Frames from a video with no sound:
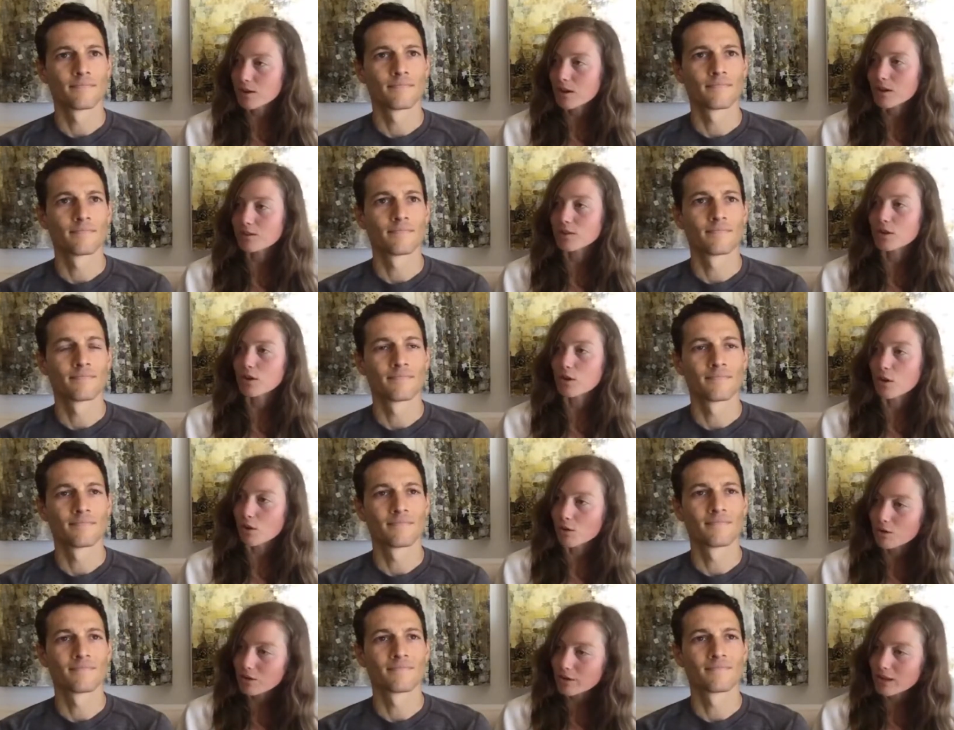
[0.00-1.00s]
Speaker 1: of a
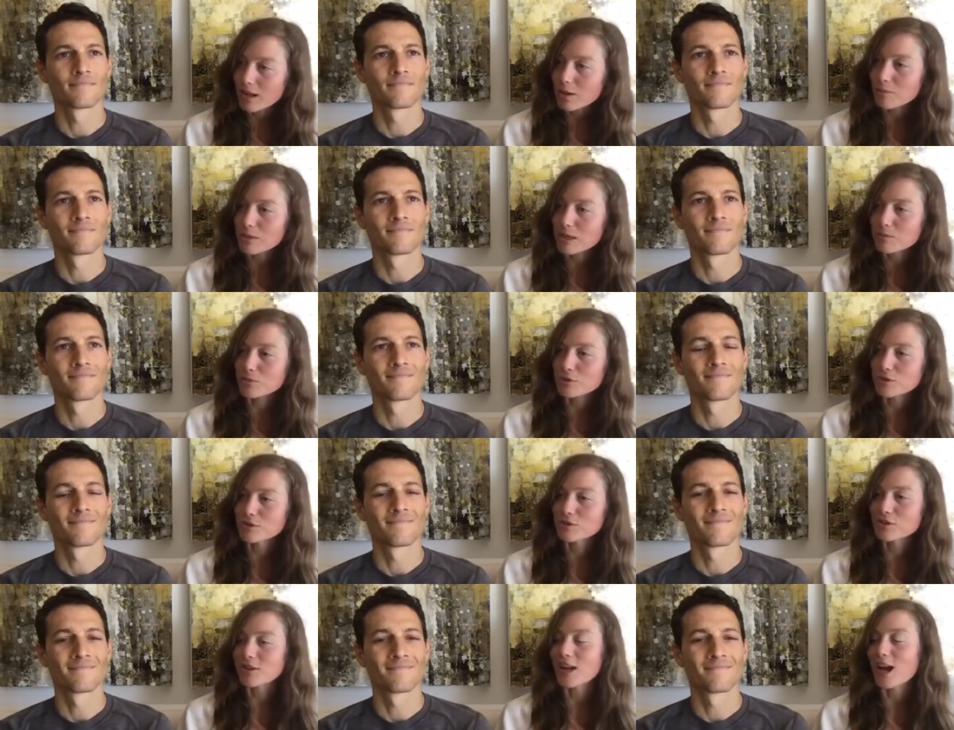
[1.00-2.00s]
goal that people
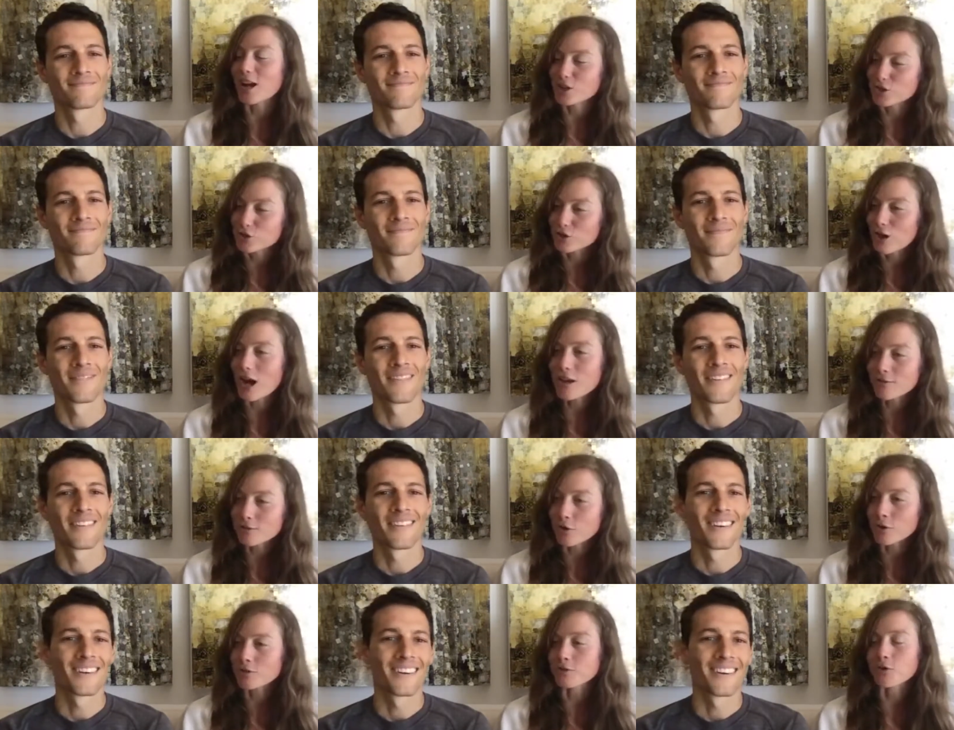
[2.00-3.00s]
should kind of strive
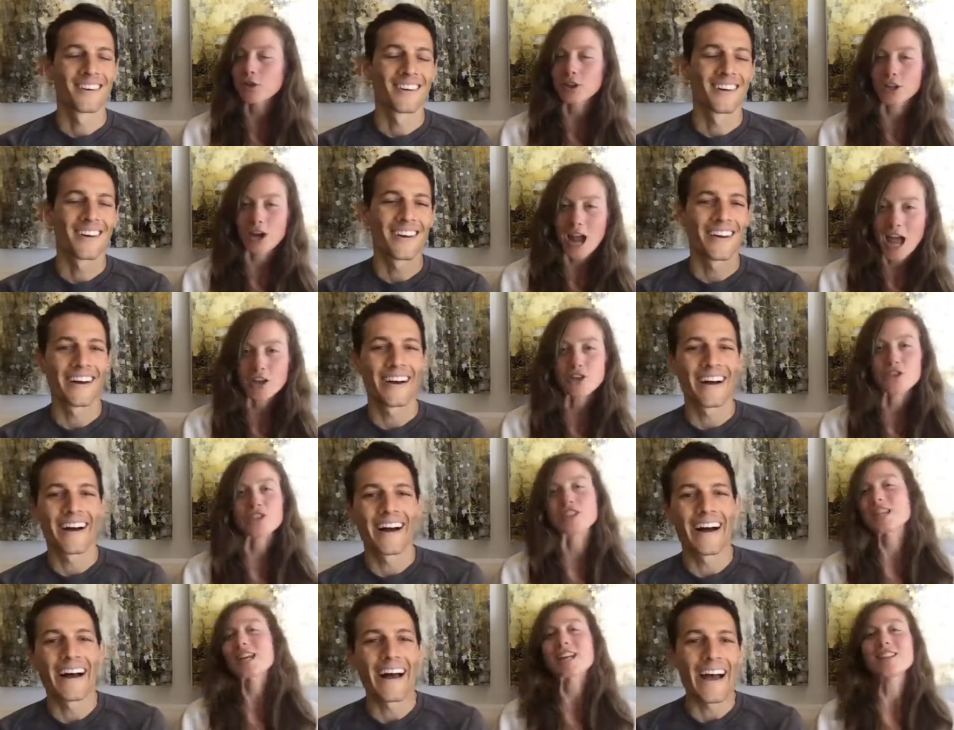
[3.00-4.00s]
for, for their
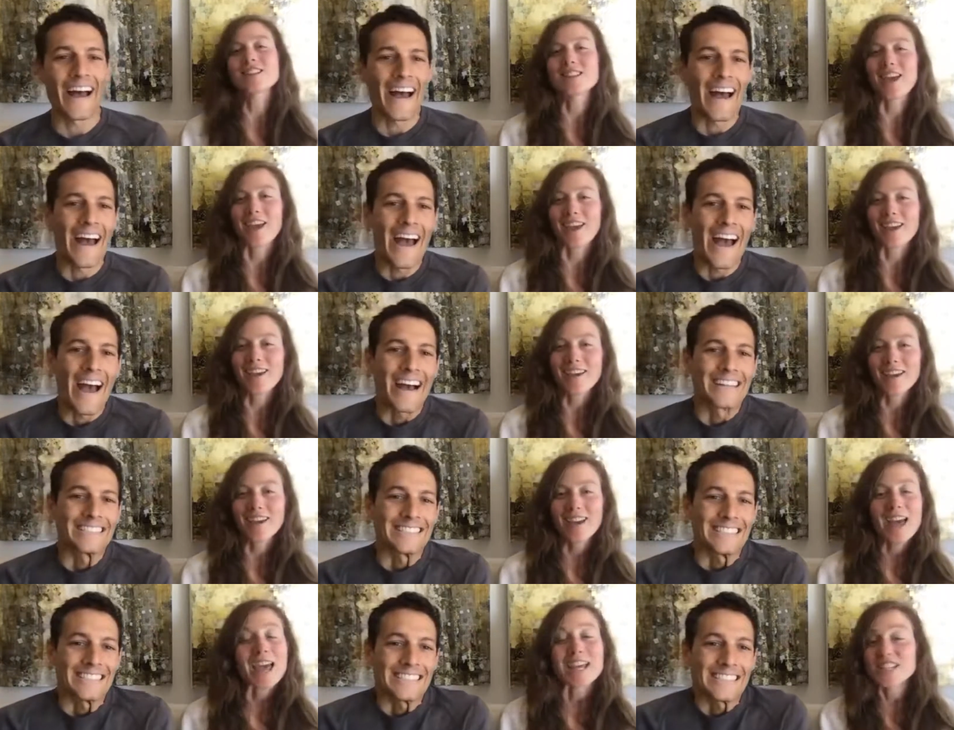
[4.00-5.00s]
energy intake,
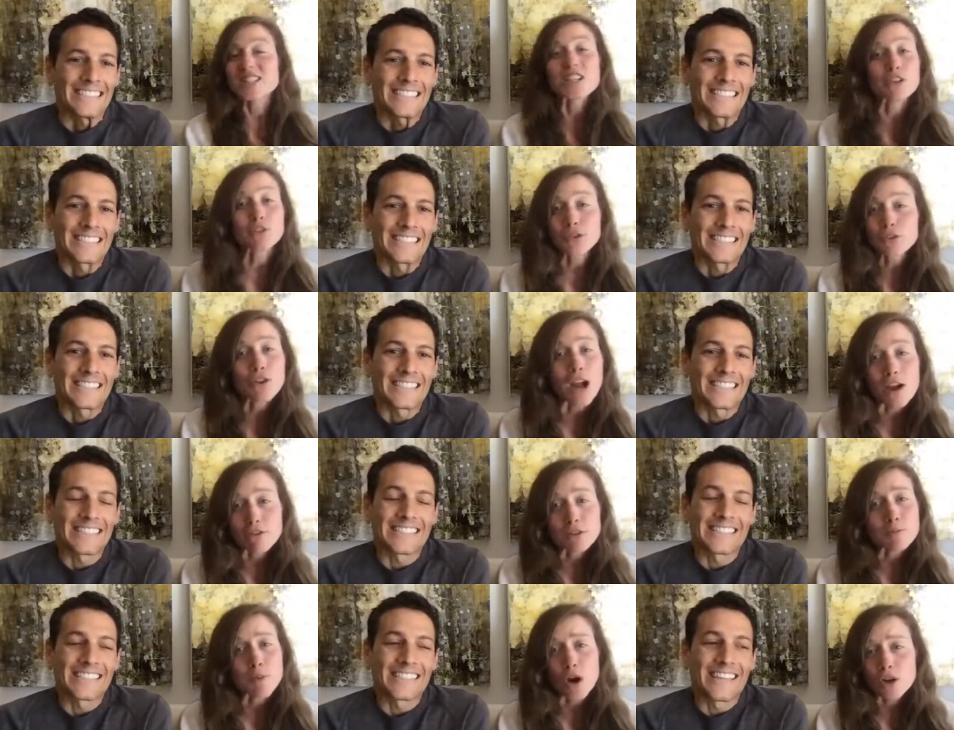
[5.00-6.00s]
it's different for
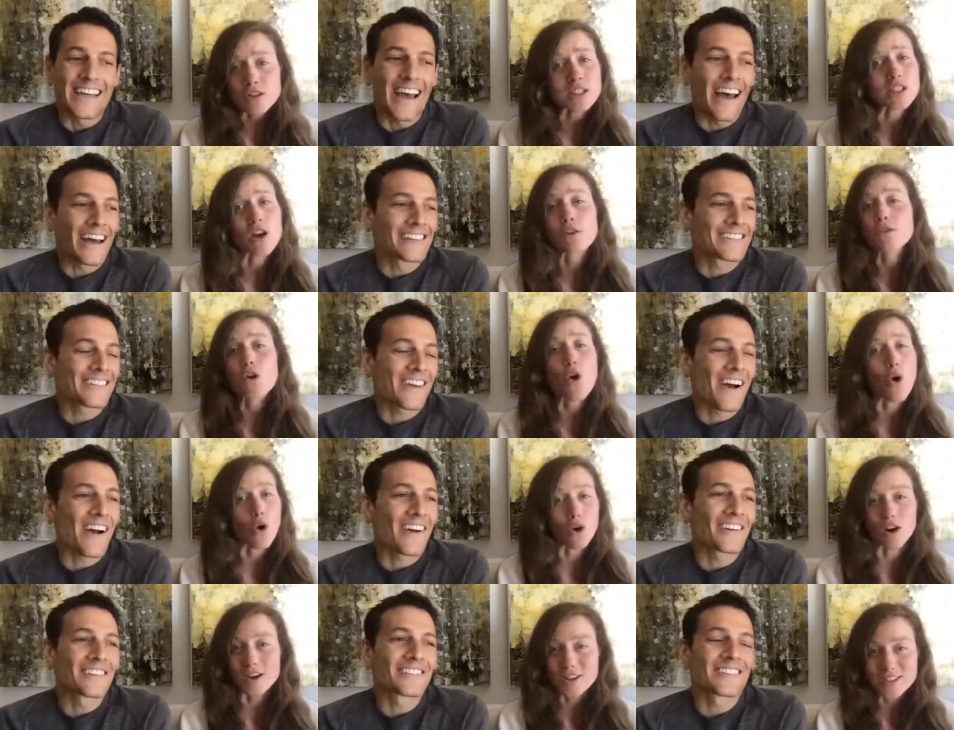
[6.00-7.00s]
every
Speaker 2: person, yeah, it's of
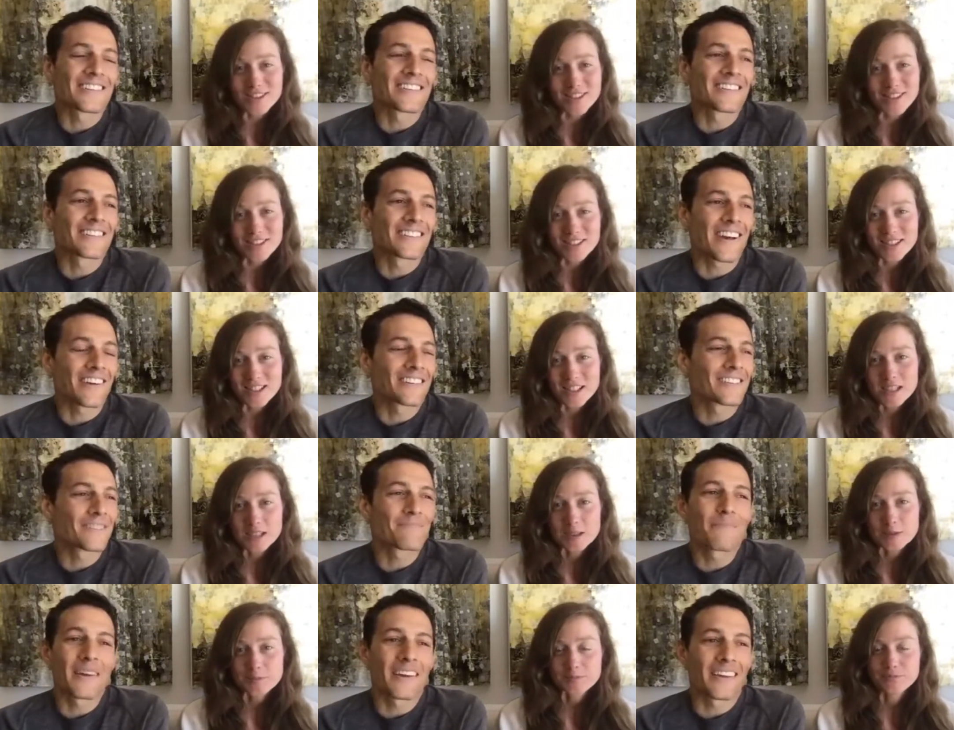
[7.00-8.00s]
hard course. To, it's hard to
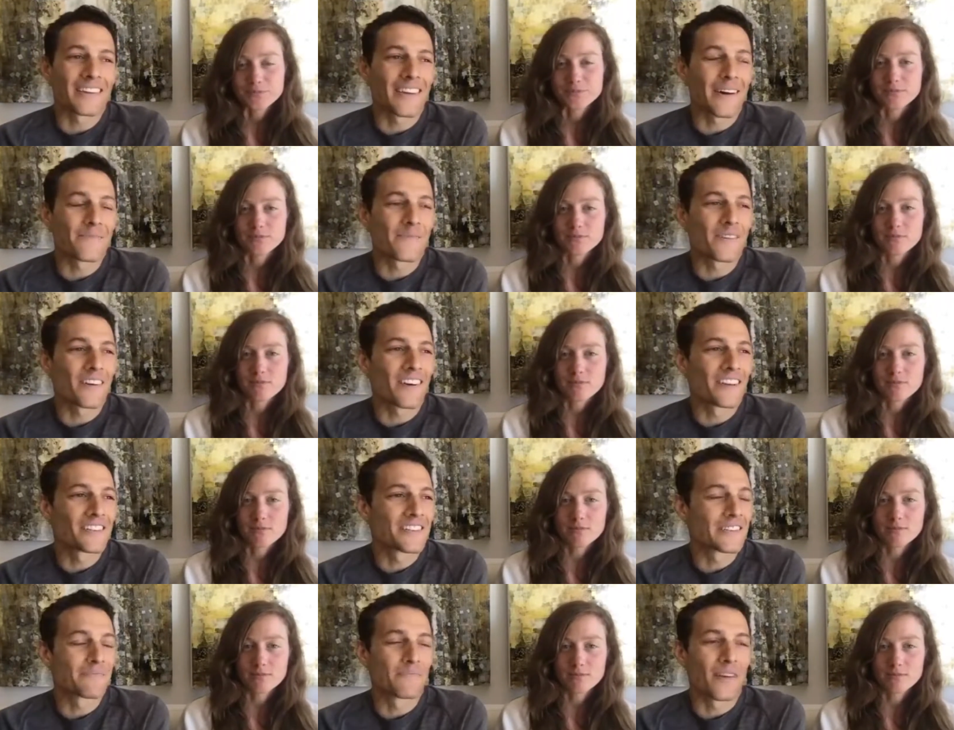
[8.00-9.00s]
pick a number and
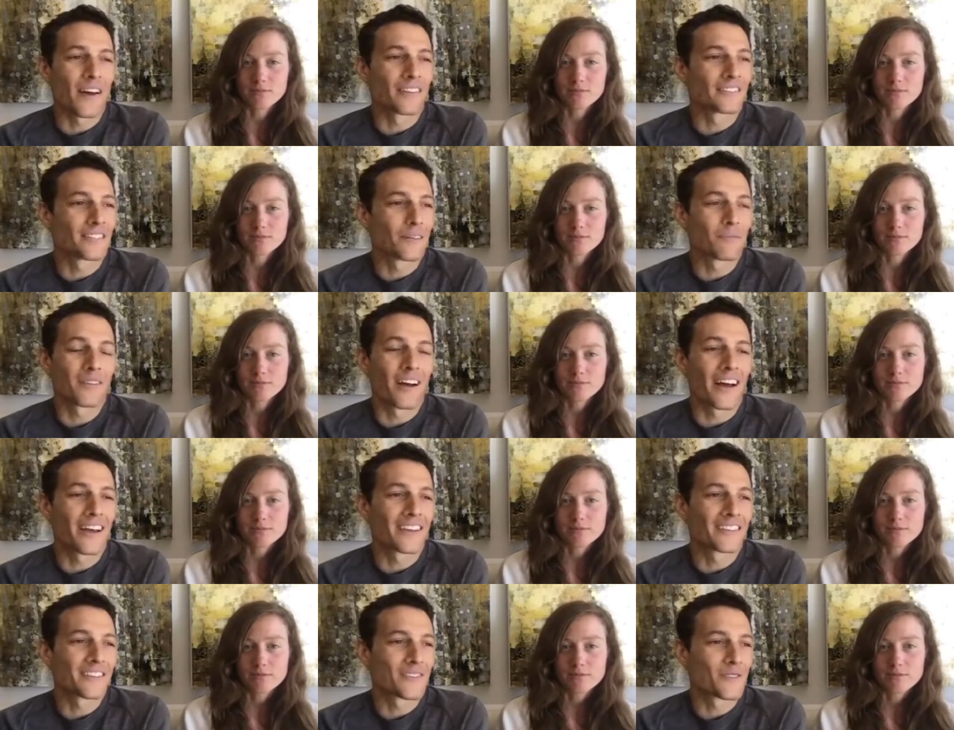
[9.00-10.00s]
just broadly apply
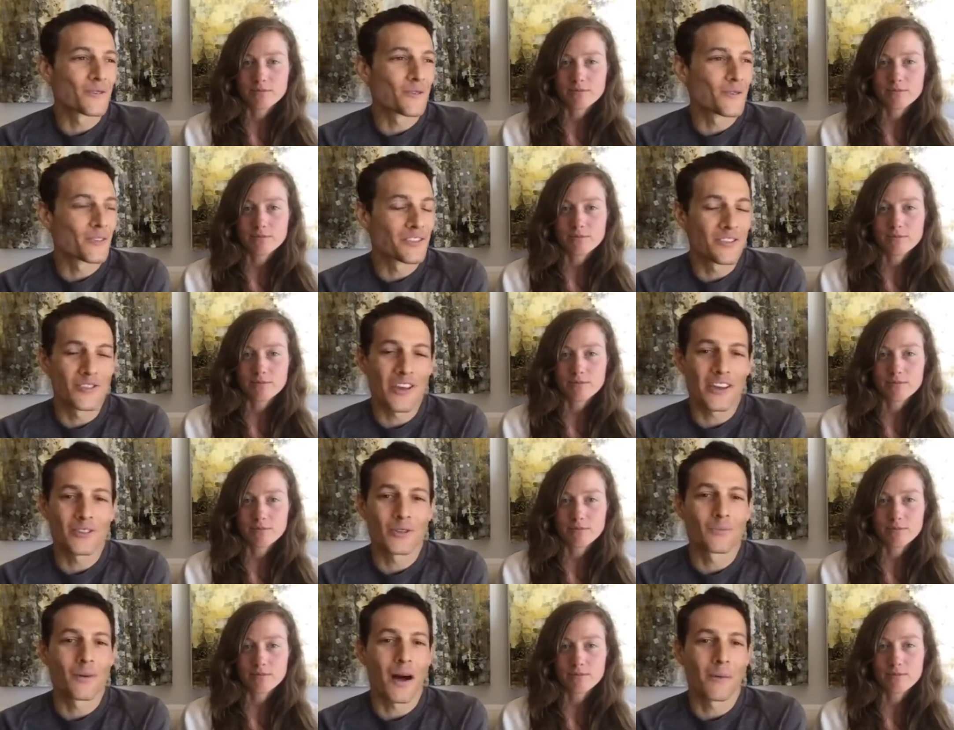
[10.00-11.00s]
it to the
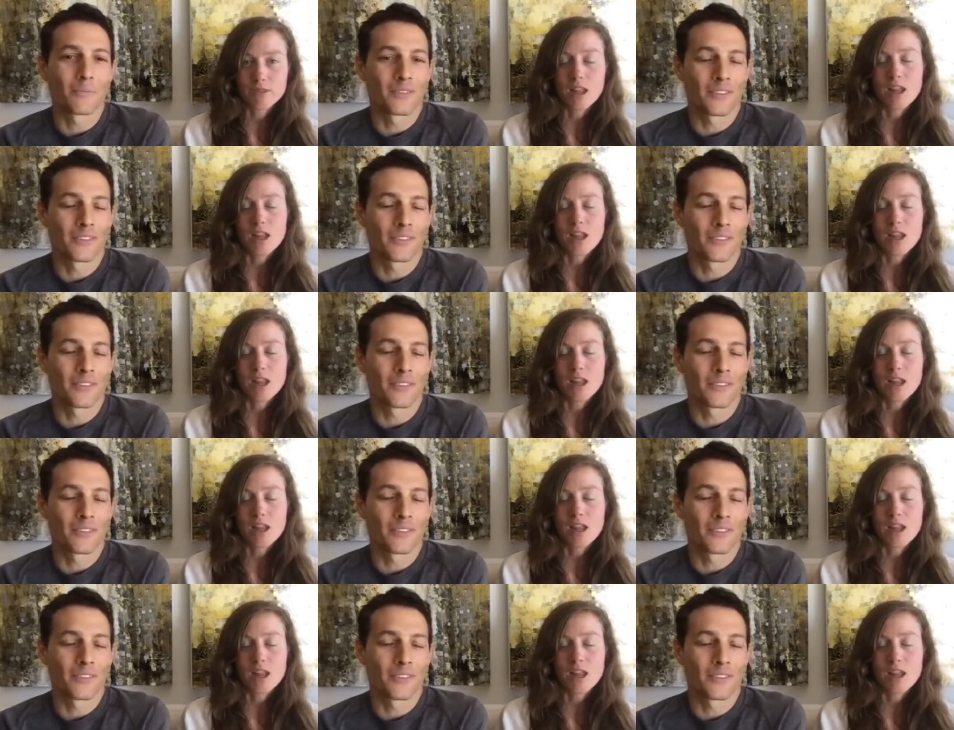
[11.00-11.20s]
general pop